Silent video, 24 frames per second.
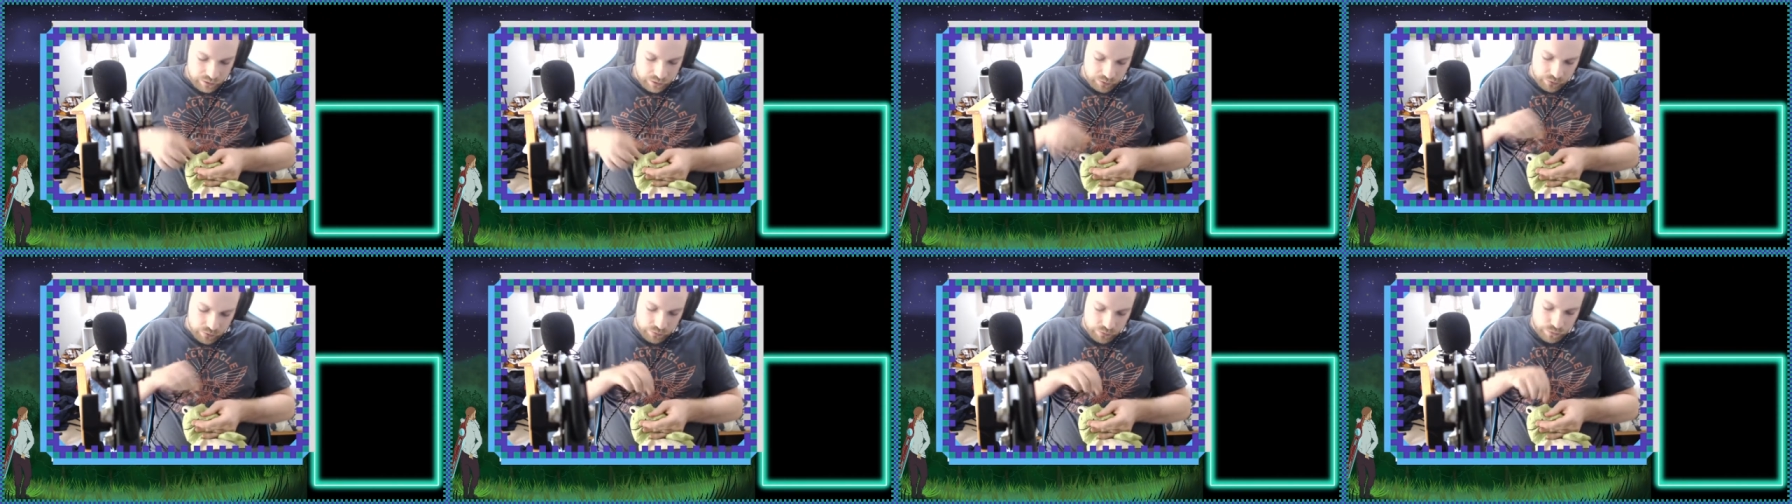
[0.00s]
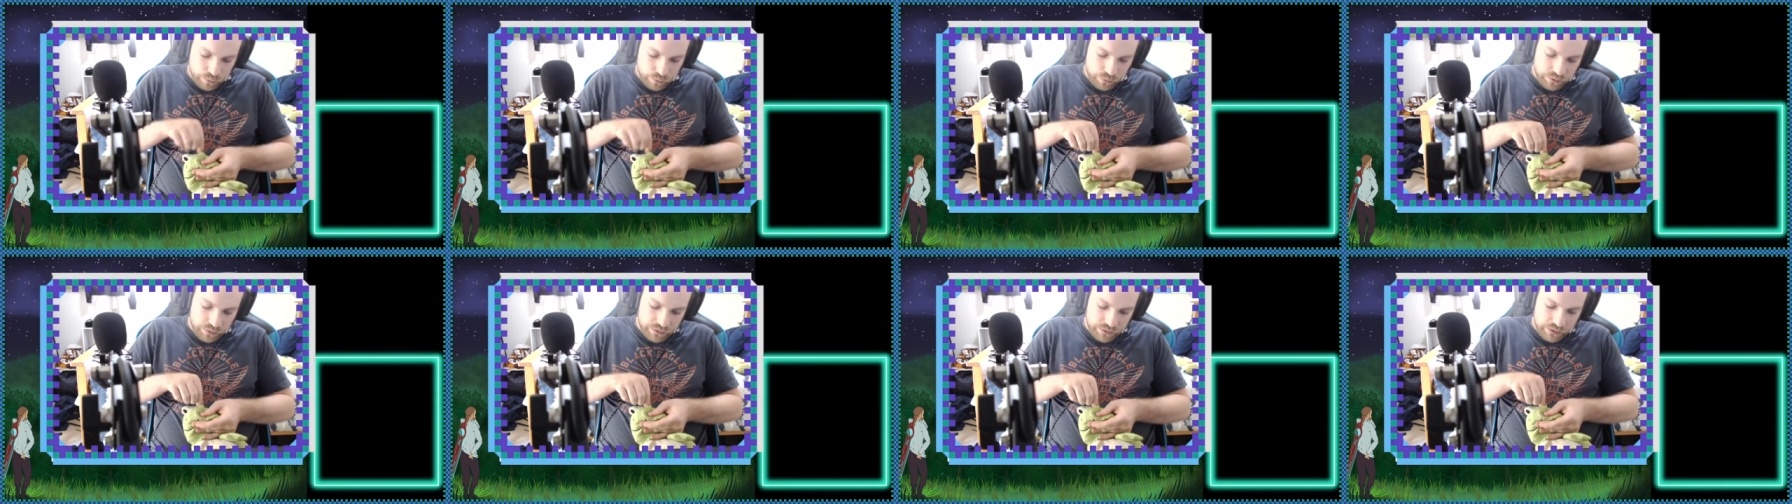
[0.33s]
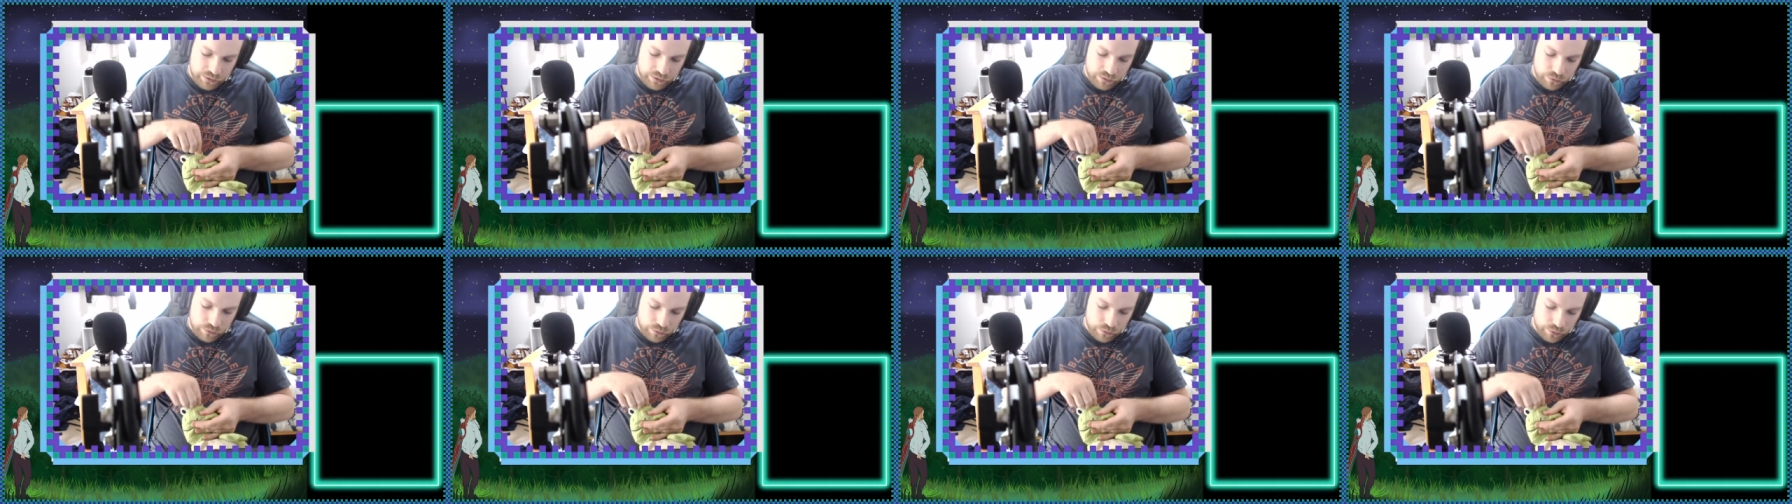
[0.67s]
because we
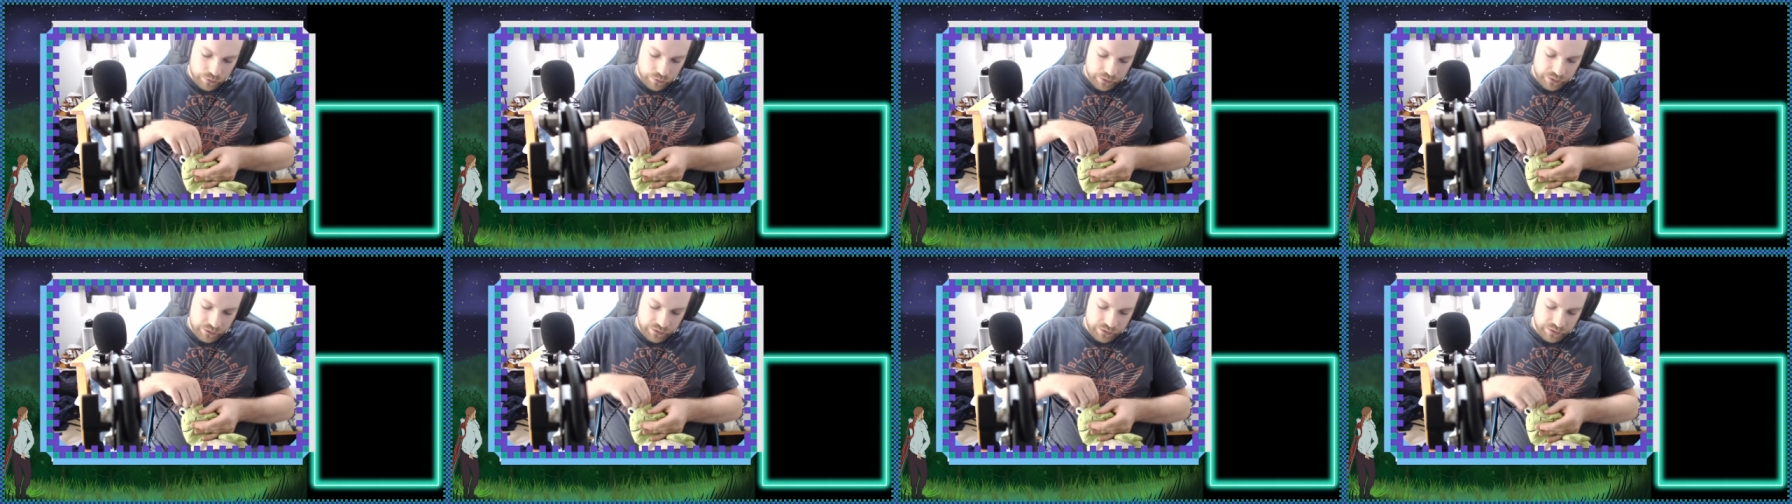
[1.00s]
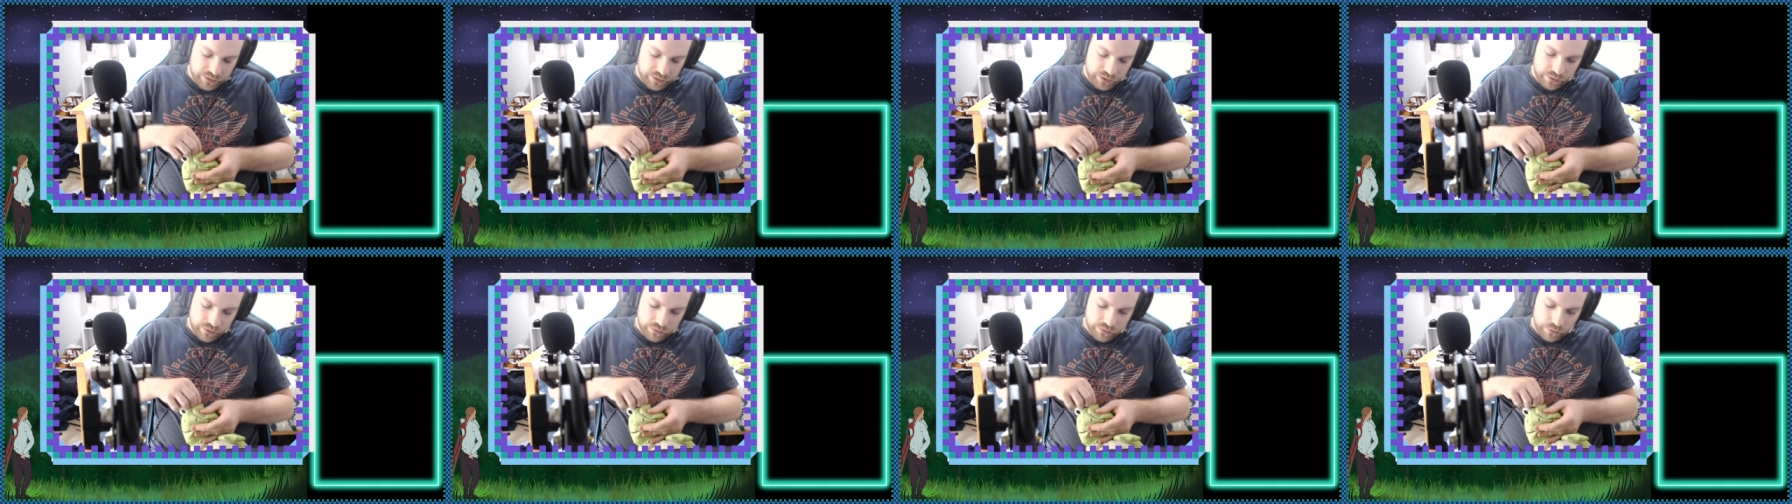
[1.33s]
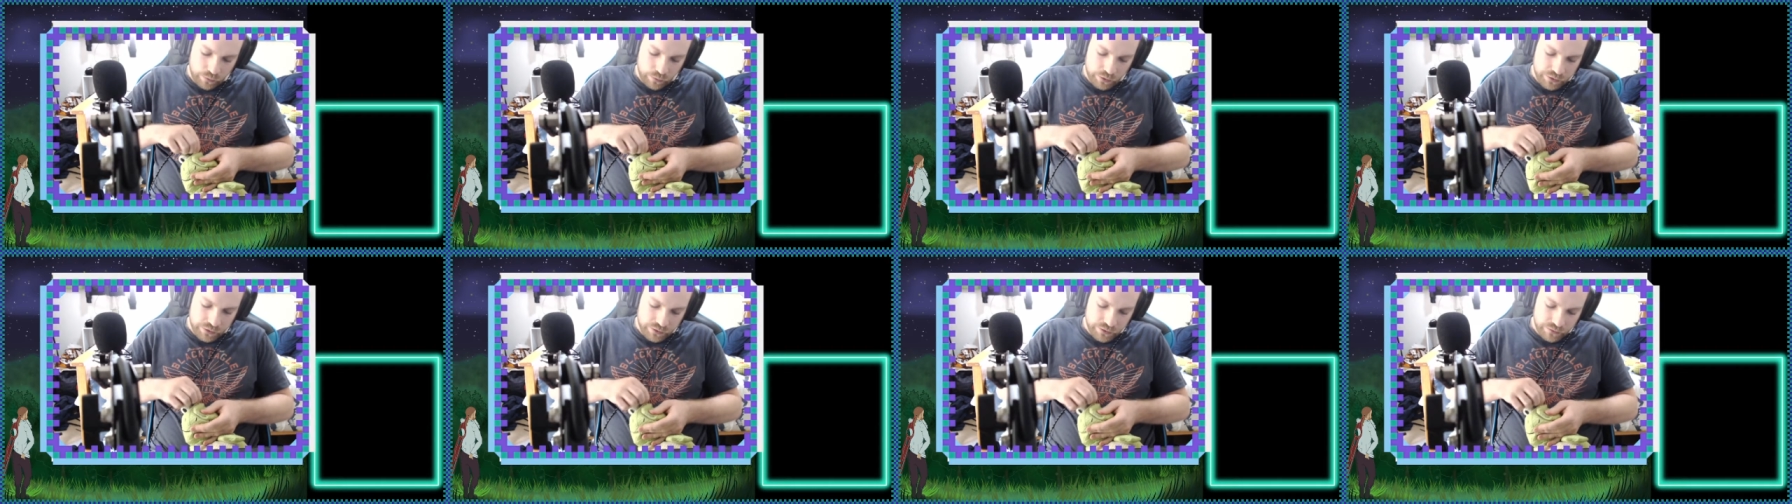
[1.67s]
started all the way at the start, so
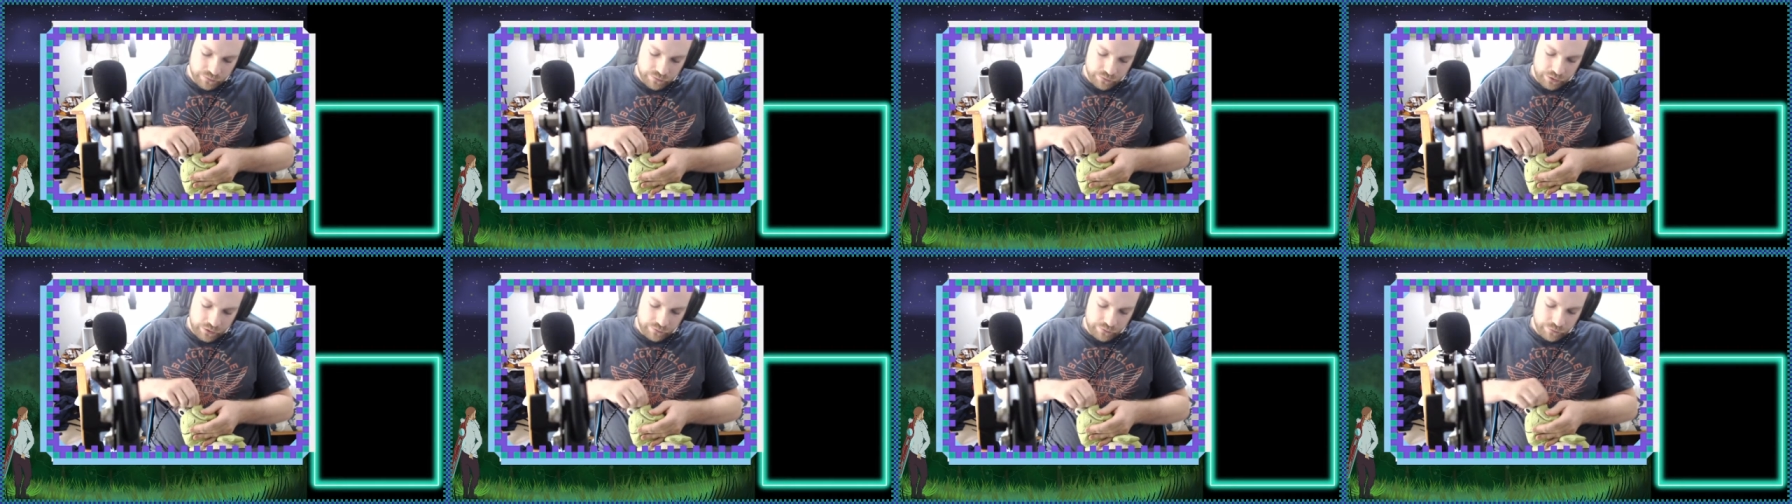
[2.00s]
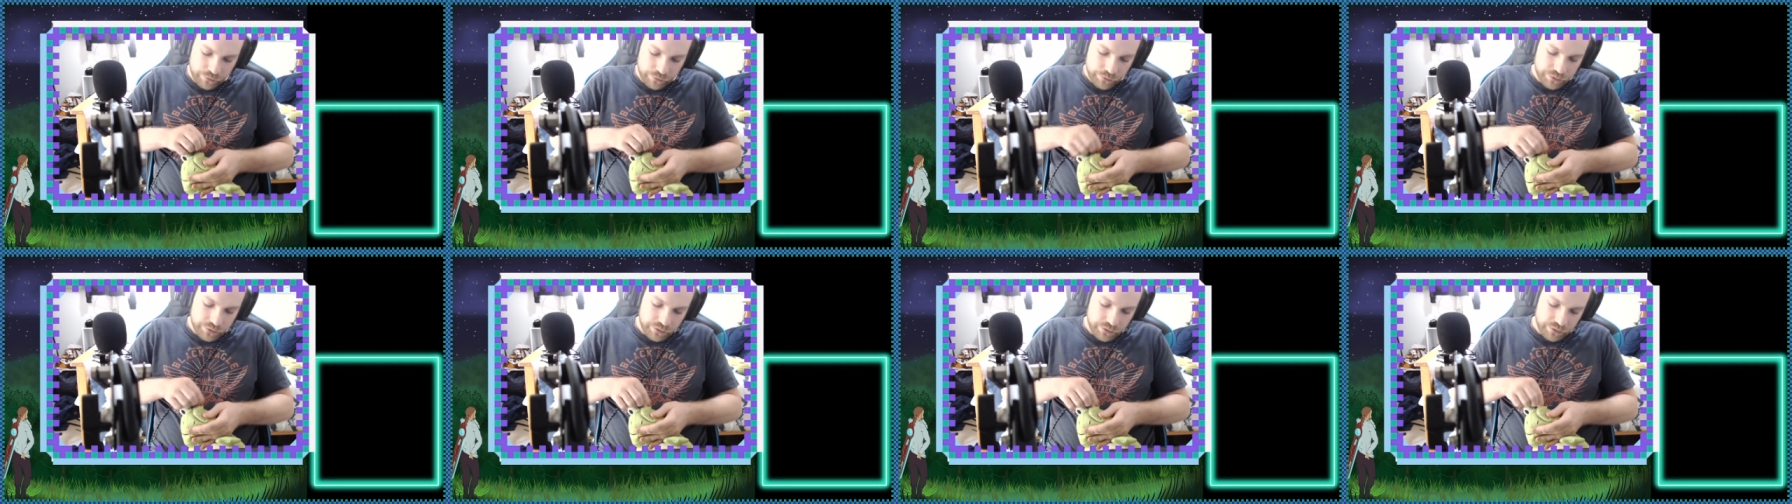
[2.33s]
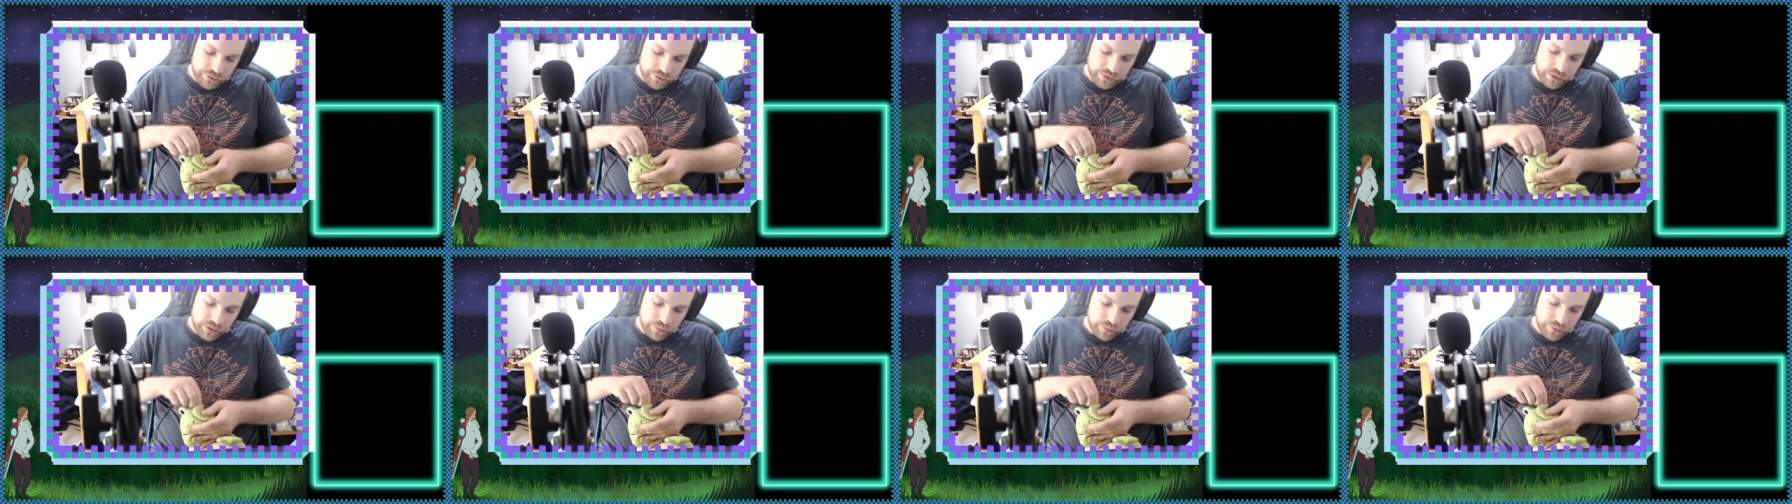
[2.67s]
we're just reinforcing
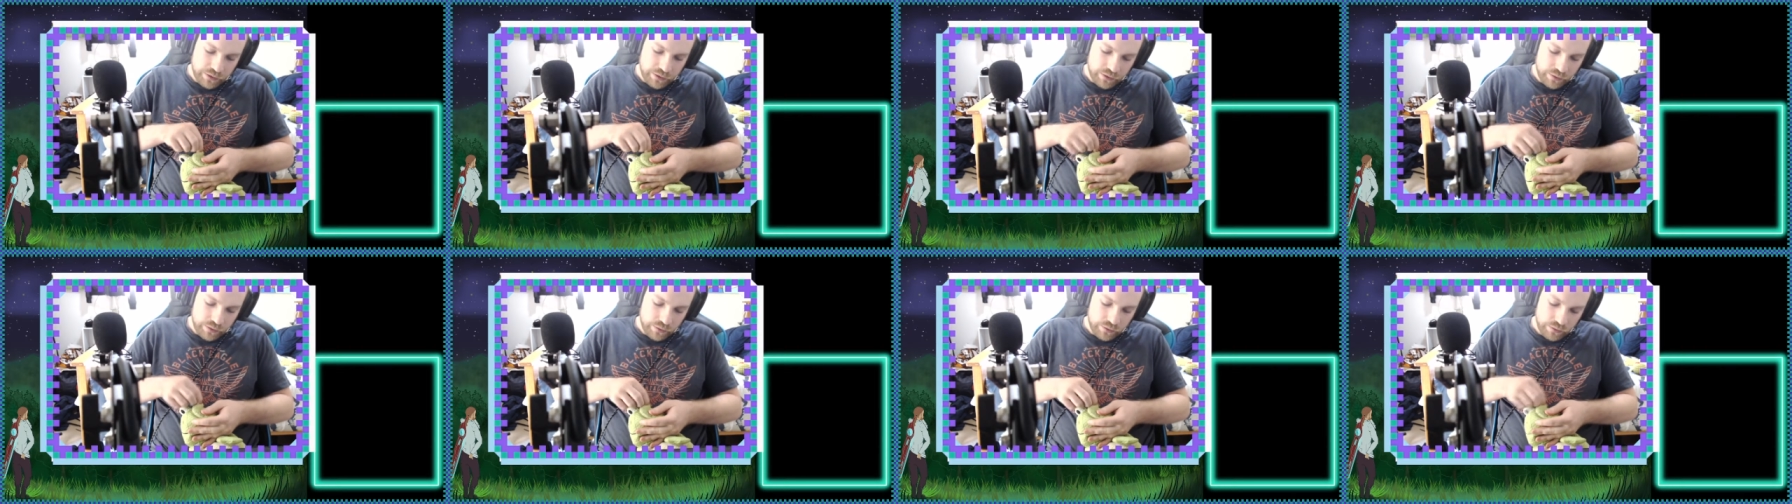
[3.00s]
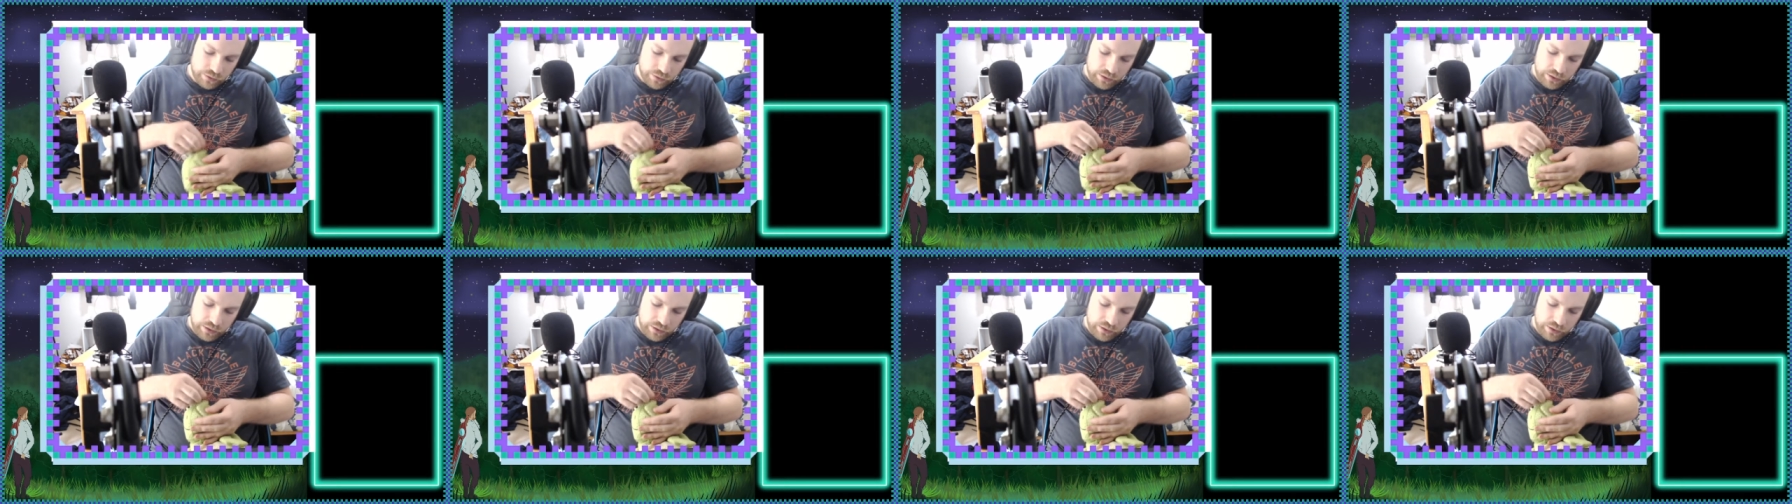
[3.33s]
the seams here.